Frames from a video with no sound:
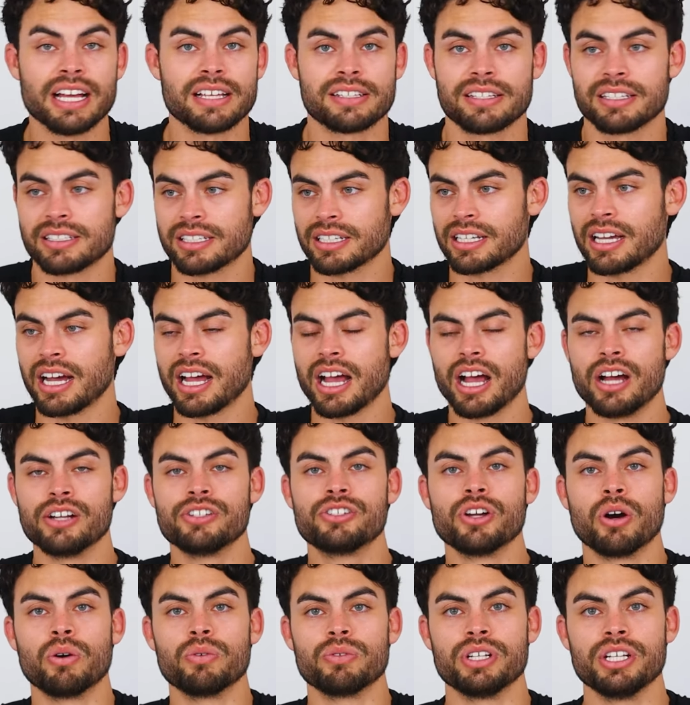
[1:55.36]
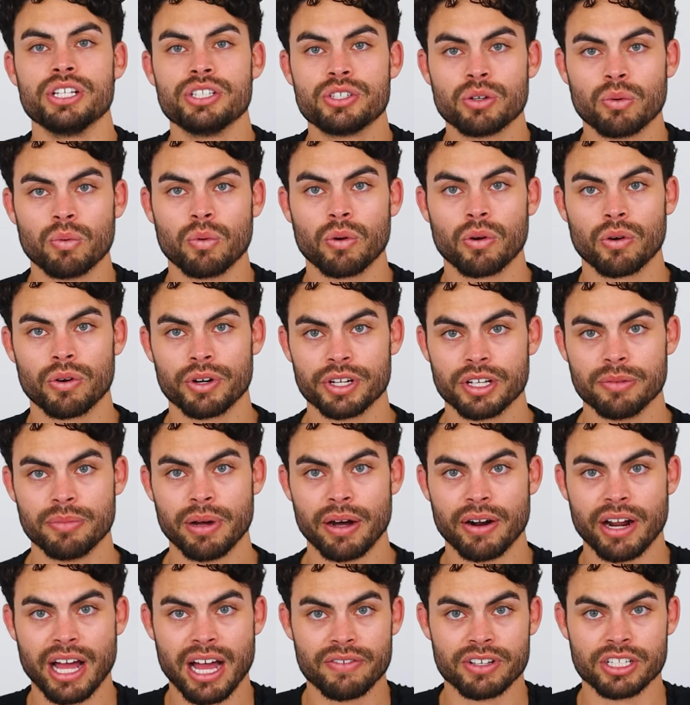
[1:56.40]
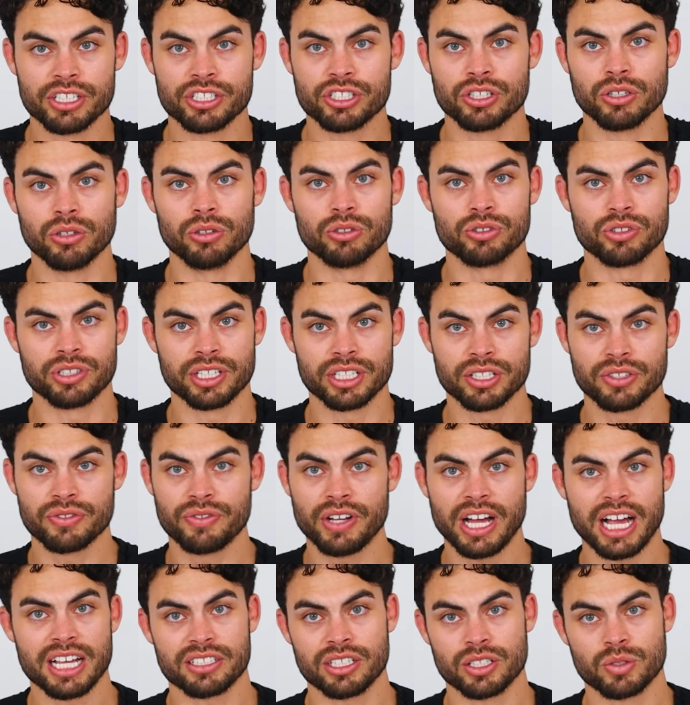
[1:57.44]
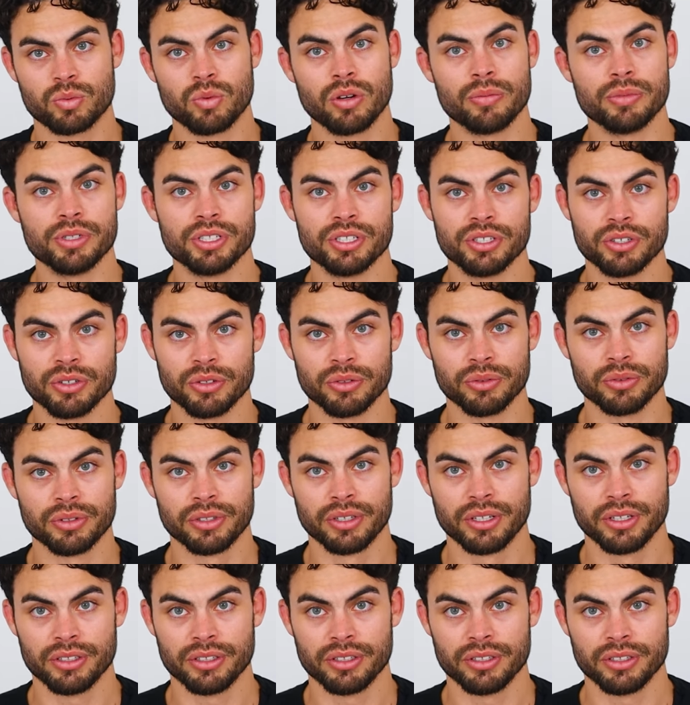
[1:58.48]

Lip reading: Yes, as a guy, I don't need to worry about having children as fast as women do.